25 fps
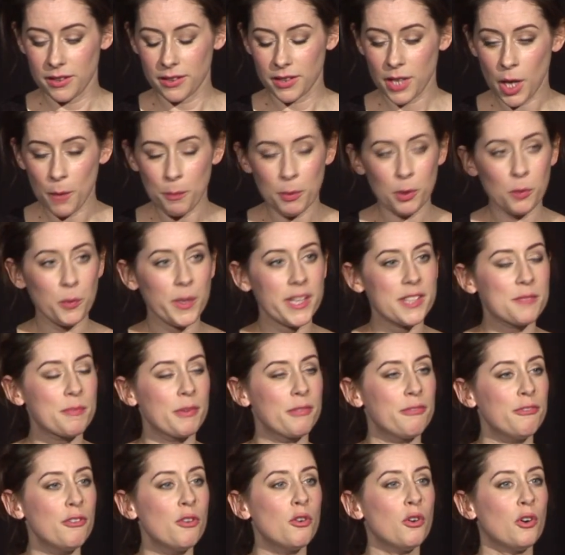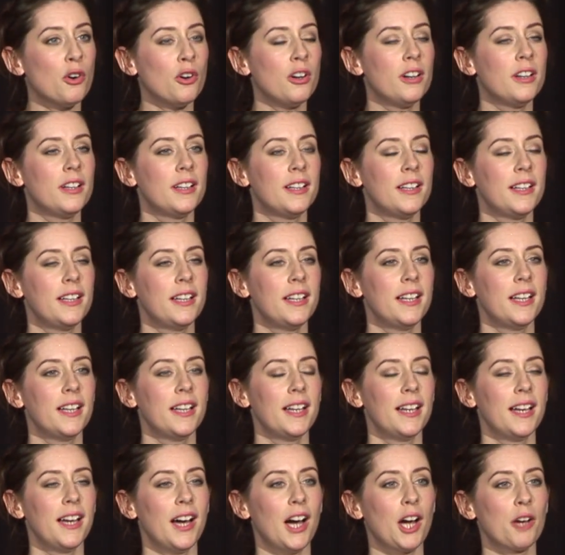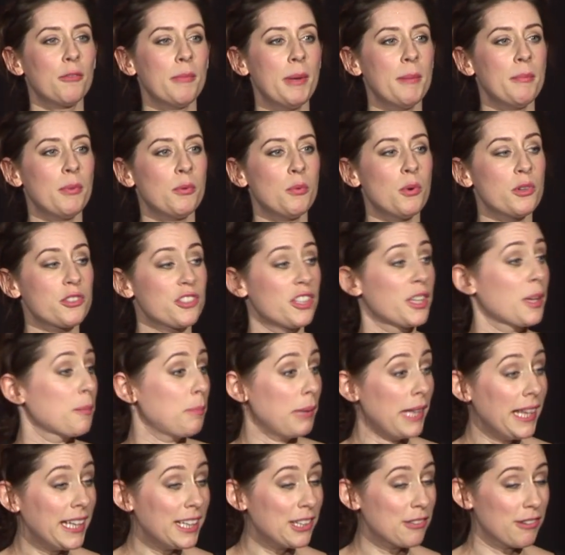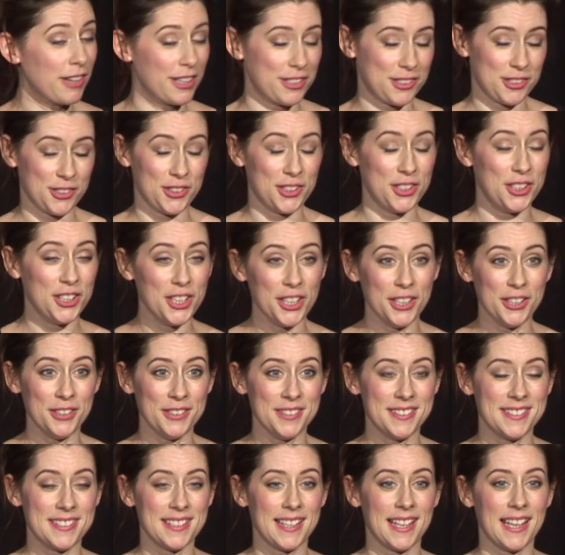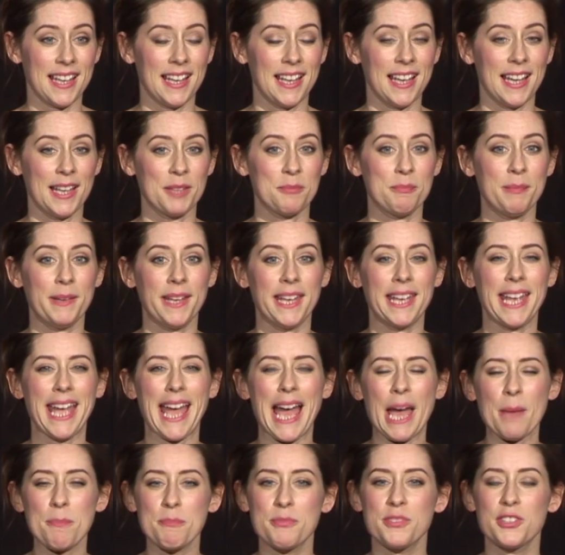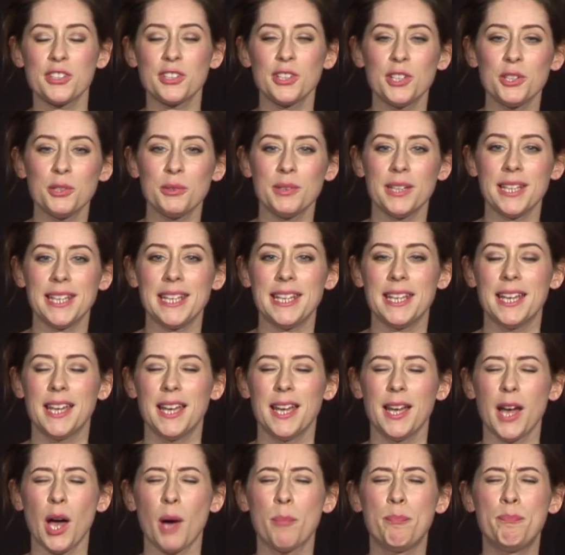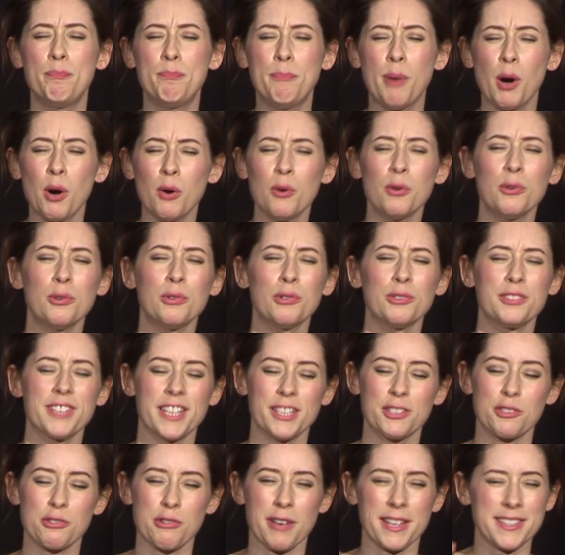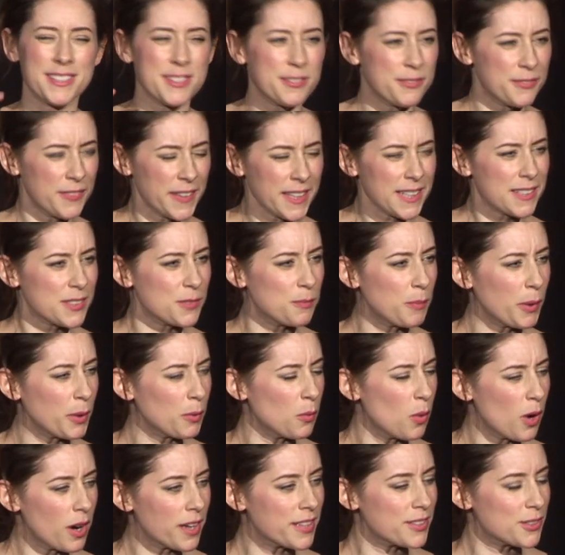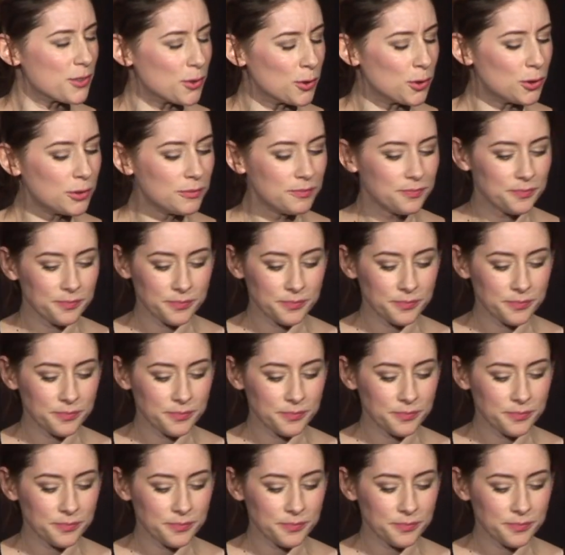couple of weeks before, I remember watching a plane crash on the news and being absolutely appalled and transfixed by what I saw.